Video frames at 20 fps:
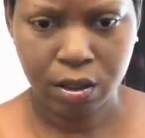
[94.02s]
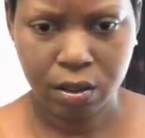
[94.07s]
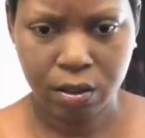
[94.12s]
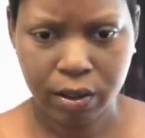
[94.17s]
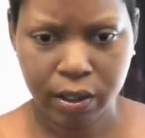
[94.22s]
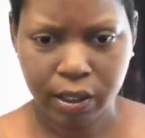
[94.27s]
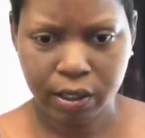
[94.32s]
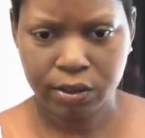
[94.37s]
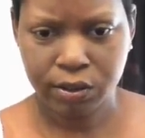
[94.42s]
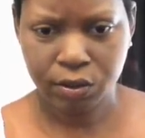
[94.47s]

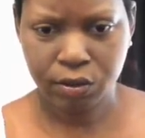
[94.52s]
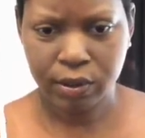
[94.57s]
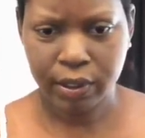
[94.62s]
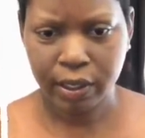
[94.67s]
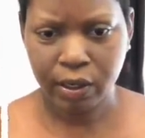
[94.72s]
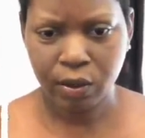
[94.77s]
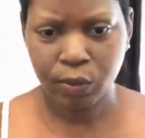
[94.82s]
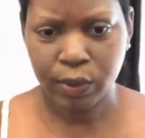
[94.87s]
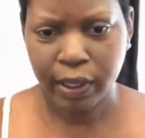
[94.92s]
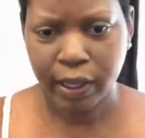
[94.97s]
Okay, so
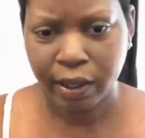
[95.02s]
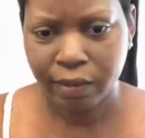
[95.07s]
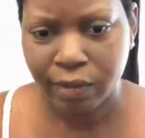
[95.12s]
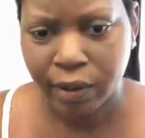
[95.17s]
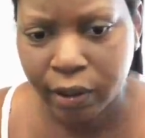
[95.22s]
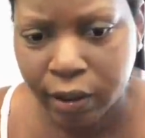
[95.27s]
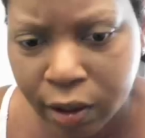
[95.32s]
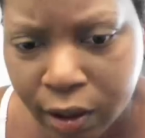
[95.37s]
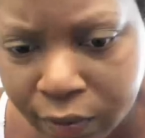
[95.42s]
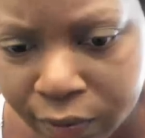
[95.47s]
now we have
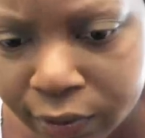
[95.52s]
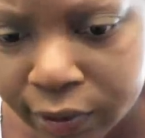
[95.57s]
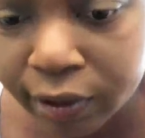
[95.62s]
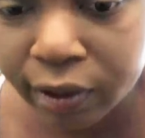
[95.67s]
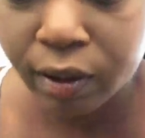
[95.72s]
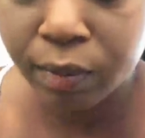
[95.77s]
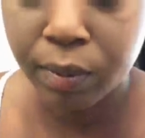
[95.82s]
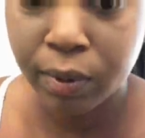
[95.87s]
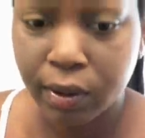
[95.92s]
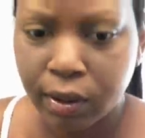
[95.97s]
that covered
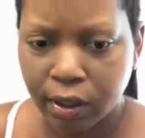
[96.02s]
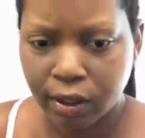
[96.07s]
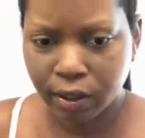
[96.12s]
up.